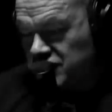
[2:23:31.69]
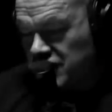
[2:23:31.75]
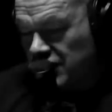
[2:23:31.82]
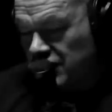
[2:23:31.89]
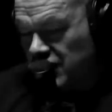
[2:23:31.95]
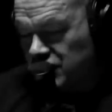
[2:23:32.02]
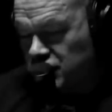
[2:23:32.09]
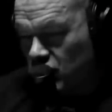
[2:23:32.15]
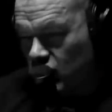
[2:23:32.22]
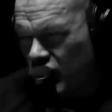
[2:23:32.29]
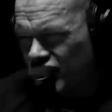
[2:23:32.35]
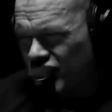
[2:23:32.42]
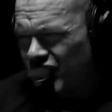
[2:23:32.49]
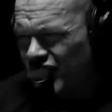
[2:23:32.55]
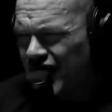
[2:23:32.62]
psychological
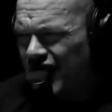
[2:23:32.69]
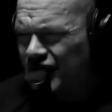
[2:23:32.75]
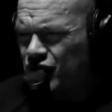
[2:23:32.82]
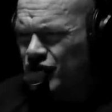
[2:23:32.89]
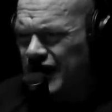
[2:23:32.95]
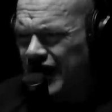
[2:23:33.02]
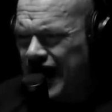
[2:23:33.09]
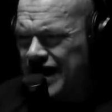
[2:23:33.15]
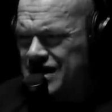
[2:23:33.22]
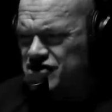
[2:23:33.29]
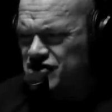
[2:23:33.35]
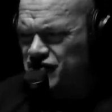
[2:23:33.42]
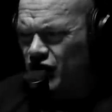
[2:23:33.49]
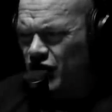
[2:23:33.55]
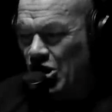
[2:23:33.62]
warfare. Everyone that
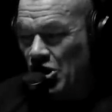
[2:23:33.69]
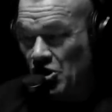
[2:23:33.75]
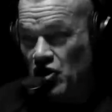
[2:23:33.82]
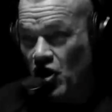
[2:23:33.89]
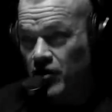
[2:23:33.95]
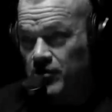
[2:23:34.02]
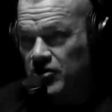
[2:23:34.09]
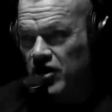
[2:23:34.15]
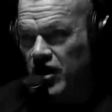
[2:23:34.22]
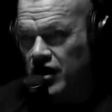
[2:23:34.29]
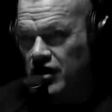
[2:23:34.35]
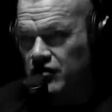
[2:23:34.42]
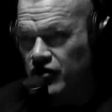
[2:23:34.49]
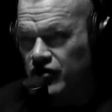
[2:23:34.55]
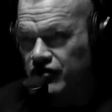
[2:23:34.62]
asked for an alarm
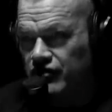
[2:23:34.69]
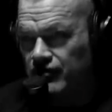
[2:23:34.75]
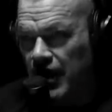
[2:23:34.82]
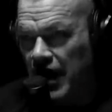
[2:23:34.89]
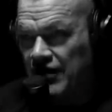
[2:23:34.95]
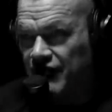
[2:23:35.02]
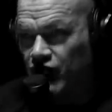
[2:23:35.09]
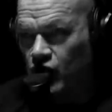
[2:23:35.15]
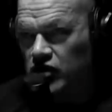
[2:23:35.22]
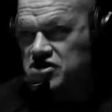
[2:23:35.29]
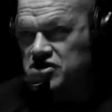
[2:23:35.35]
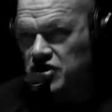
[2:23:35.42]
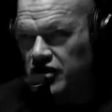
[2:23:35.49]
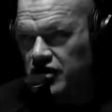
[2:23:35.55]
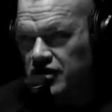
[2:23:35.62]
clock with my
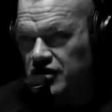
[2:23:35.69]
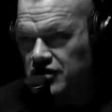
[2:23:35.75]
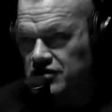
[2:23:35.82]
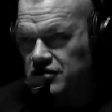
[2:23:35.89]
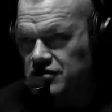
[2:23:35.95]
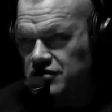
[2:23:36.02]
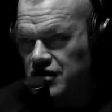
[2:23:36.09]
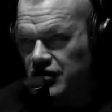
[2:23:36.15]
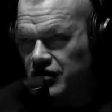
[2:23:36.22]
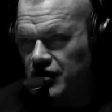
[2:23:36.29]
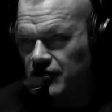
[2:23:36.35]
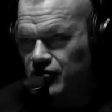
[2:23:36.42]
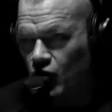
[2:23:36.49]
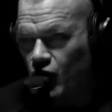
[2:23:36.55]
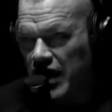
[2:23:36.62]
voice on it, telling
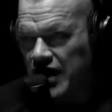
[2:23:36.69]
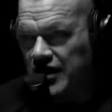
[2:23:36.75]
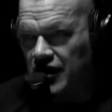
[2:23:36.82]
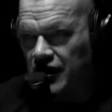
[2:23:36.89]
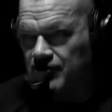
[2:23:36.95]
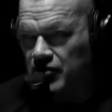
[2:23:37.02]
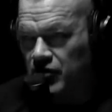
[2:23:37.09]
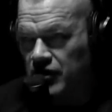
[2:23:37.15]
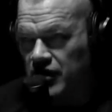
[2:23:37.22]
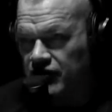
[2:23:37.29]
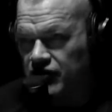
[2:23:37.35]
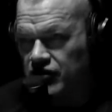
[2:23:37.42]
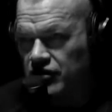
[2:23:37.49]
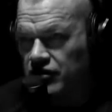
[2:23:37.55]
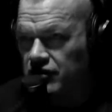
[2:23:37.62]
them to wake up or
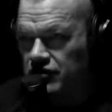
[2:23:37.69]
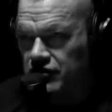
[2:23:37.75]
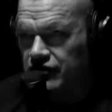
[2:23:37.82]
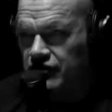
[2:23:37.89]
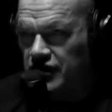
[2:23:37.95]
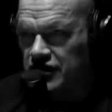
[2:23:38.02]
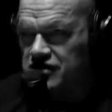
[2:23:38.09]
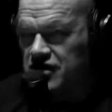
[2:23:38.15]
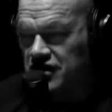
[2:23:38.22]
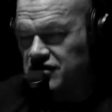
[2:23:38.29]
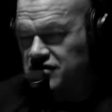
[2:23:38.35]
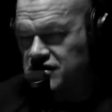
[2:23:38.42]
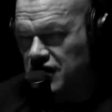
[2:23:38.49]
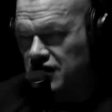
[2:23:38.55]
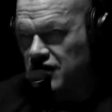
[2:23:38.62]
whatever, mm. let's get the
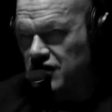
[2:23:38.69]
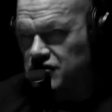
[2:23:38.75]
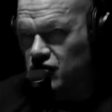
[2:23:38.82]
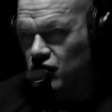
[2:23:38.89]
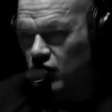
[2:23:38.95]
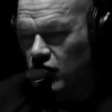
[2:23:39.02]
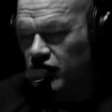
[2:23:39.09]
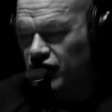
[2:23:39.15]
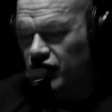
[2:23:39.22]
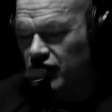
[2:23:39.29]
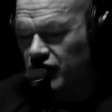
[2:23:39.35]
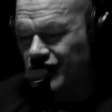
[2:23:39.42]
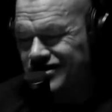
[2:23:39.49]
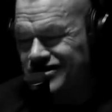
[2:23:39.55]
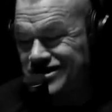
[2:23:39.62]
psychological
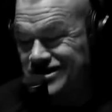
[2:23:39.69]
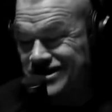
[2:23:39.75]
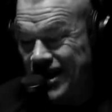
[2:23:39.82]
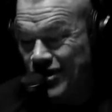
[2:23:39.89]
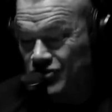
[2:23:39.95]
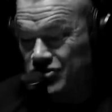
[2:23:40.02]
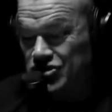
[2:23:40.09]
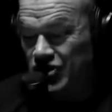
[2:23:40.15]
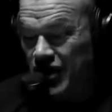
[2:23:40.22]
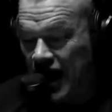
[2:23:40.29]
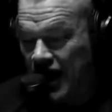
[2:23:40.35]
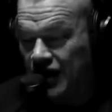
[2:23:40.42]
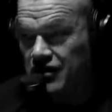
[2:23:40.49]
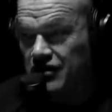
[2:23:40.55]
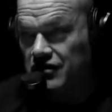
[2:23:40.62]
warfare
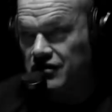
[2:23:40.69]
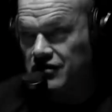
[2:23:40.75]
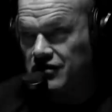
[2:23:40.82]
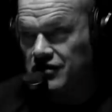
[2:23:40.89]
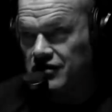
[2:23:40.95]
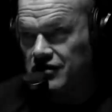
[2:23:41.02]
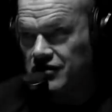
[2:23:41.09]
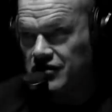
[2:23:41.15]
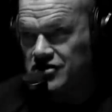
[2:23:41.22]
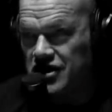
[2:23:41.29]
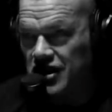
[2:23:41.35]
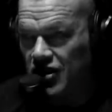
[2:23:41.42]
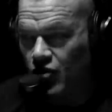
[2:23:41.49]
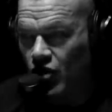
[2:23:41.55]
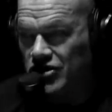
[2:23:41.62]
soundtrack. Mm -hmm. The
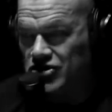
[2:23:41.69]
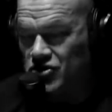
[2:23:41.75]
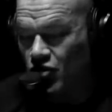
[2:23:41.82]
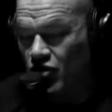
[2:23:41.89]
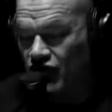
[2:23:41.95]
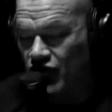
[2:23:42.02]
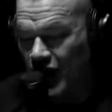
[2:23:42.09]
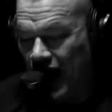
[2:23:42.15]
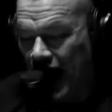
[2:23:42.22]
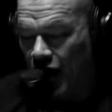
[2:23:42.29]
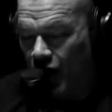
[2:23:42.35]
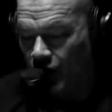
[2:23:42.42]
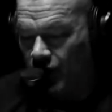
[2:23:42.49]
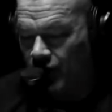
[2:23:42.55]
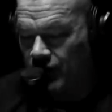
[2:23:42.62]
Psychological Warfare
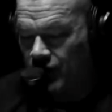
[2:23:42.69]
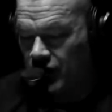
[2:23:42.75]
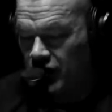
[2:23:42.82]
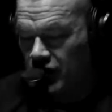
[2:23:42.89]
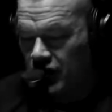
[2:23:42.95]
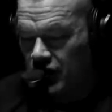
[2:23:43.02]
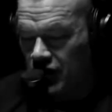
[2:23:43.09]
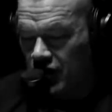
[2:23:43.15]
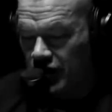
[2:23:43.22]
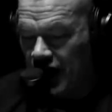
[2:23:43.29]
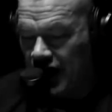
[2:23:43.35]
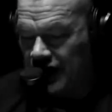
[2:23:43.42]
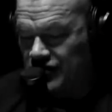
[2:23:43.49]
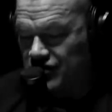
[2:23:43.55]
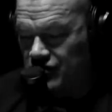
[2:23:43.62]
album mm -hmm.
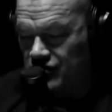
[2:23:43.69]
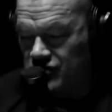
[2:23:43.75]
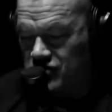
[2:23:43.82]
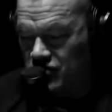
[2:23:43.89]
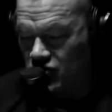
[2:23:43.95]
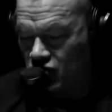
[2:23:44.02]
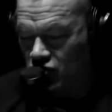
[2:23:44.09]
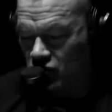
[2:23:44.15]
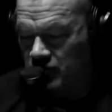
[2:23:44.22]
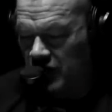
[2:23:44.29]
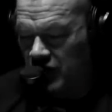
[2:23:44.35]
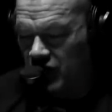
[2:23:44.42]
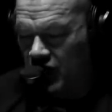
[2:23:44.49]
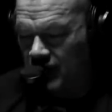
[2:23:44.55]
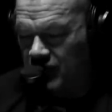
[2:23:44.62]
on iTunes or Google
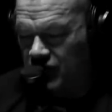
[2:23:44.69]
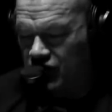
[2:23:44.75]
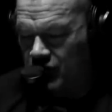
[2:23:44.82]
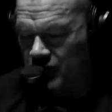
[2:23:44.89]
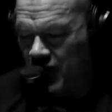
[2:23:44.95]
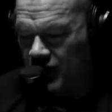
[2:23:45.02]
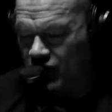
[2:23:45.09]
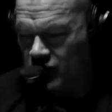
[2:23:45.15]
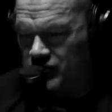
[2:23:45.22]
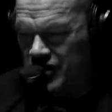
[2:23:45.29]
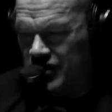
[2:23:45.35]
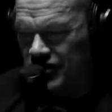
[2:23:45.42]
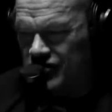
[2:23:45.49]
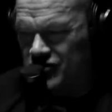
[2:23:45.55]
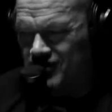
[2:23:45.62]
Play or MP3 platforms,
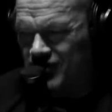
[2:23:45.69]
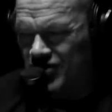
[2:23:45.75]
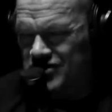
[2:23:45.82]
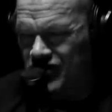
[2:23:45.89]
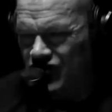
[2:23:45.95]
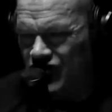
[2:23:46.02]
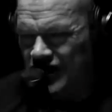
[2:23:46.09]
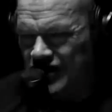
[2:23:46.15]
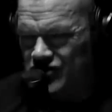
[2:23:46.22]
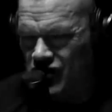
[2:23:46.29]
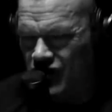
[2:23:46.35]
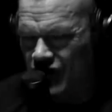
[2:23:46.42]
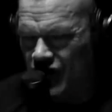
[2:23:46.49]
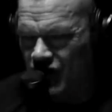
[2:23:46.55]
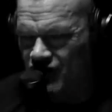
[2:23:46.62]
and there's a bunch of things
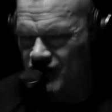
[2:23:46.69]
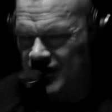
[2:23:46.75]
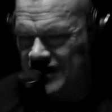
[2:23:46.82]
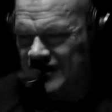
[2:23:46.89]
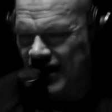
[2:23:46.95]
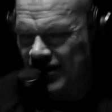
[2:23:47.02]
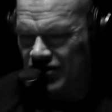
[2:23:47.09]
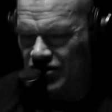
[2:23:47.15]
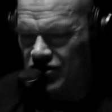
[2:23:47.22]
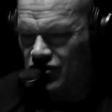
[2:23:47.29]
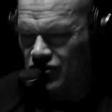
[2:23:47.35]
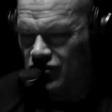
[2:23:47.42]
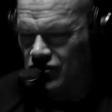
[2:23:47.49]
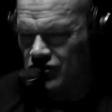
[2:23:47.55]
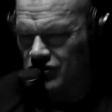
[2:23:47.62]
on there of me telling
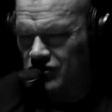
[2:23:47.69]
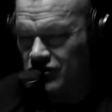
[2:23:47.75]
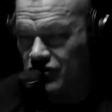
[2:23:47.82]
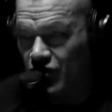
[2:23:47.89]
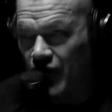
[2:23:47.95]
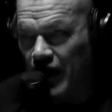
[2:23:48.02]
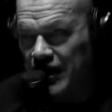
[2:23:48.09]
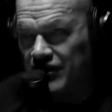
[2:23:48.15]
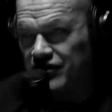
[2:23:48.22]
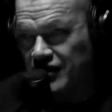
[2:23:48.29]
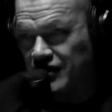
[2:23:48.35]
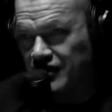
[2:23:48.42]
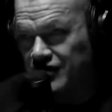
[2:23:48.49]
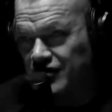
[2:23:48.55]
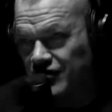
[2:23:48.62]
you the right
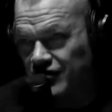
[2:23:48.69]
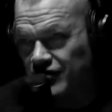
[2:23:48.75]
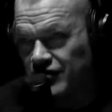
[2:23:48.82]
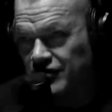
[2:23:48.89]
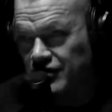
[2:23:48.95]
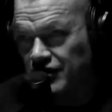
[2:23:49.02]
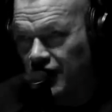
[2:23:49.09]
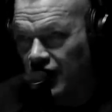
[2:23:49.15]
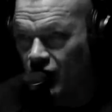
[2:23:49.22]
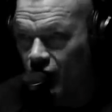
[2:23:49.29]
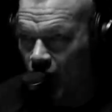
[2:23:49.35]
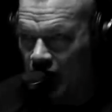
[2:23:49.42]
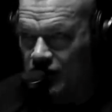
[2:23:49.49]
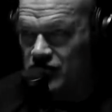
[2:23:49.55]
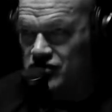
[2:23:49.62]
thing to do and
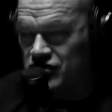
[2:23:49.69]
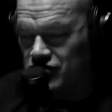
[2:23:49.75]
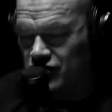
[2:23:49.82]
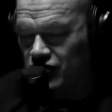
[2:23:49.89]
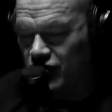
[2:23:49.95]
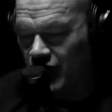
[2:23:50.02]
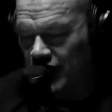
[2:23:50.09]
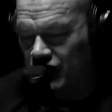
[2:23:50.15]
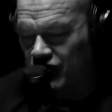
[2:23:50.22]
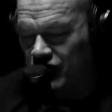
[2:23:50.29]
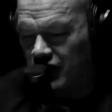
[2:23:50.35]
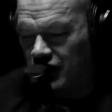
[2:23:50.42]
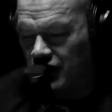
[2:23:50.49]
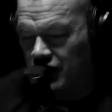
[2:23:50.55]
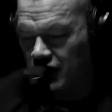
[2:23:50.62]
yeah. why you should do the right
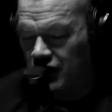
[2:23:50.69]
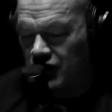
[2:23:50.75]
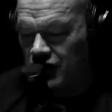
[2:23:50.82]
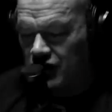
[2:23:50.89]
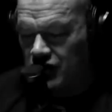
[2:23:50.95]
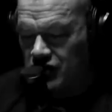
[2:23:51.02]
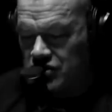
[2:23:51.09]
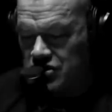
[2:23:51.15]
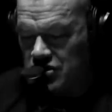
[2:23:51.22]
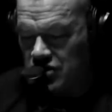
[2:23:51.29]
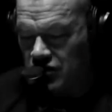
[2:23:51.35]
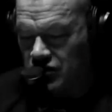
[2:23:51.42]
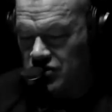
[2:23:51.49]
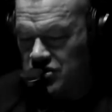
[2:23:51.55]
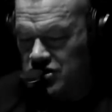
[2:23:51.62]
thing. Okay.
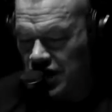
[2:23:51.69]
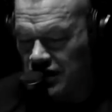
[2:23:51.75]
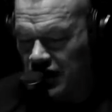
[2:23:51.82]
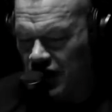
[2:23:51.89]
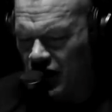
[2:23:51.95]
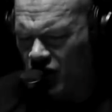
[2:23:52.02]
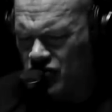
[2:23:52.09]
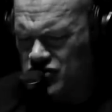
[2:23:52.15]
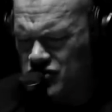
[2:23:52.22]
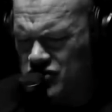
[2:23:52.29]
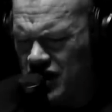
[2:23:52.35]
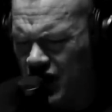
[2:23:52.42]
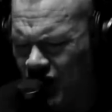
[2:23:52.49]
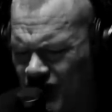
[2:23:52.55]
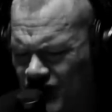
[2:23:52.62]
So check that. out. Also
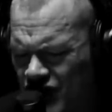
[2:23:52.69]
check out